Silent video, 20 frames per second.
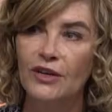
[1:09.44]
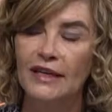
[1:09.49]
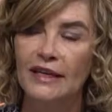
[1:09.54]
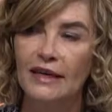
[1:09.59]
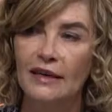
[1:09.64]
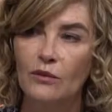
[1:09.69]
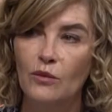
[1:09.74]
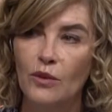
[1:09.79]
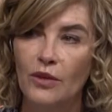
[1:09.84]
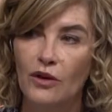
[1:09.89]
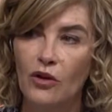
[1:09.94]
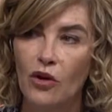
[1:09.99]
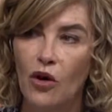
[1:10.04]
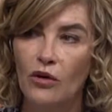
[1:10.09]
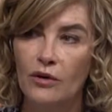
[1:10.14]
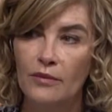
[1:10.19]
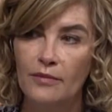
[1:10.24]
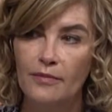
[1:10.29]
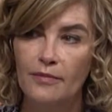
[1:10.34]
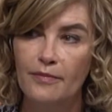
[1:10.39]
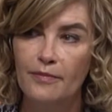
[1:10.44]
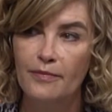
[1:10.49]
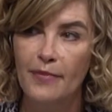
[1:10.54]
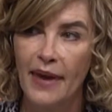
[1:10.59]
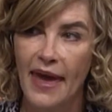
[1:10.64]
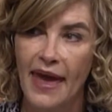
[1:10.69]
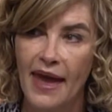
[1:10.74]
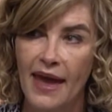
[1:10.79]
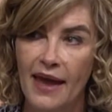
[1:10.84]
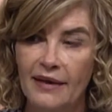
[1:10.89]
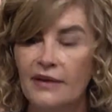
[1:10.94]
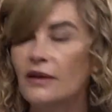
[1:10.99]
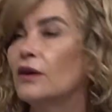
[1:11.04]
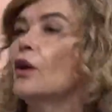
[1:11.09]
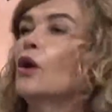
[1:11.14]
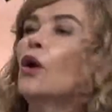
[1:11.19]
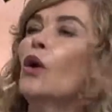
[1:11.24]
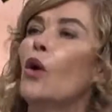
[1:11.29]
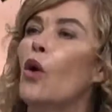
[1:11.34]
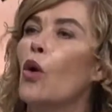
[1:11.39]
again with a cotton pad
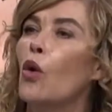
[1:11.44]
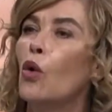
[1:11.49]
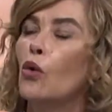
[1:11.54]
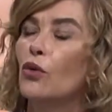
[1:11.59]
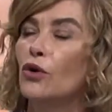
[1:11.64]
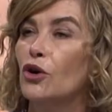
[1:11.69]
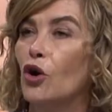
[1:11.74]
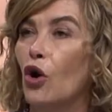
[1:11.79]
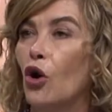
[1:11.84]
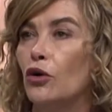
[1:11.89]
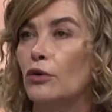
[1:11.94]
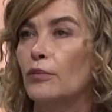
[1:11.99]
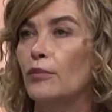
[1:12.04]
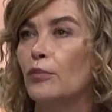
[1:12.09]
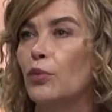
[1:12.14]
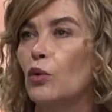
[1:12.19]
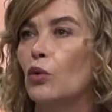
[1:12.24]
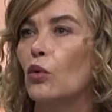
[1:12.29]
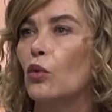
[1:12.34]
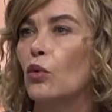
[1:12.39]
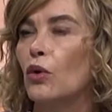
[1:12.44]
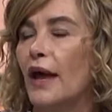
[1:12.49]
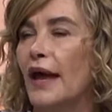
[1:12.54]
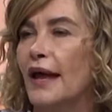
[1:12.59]
or a cotton ball,